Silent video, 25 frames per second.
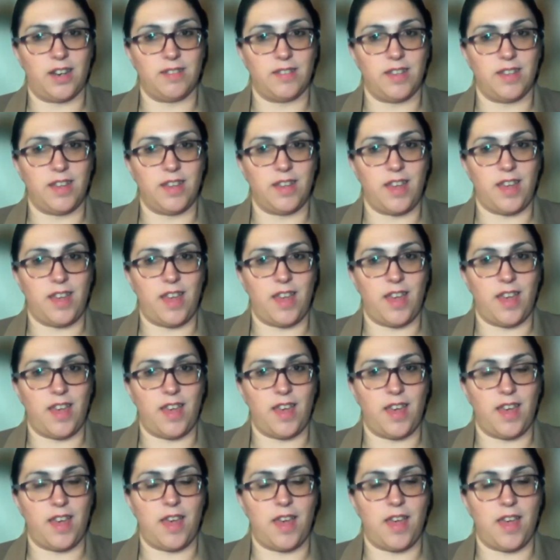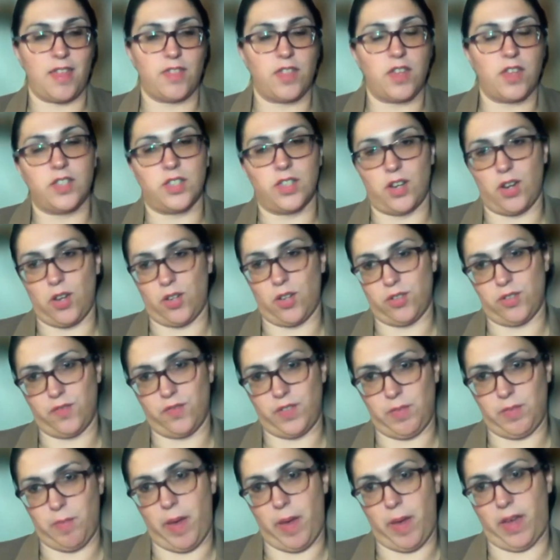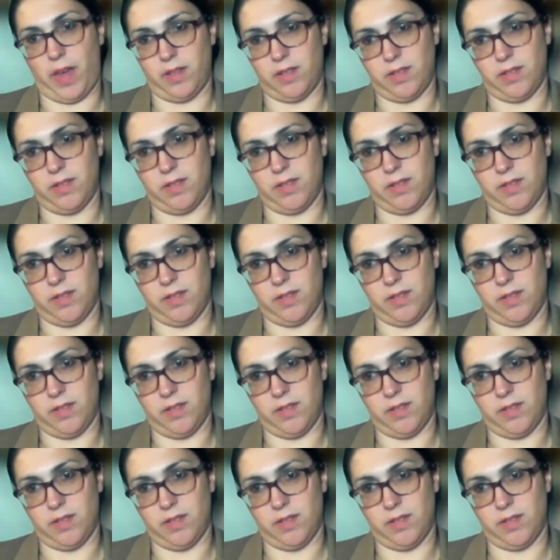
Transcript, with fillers: uh, there is a lot of debate.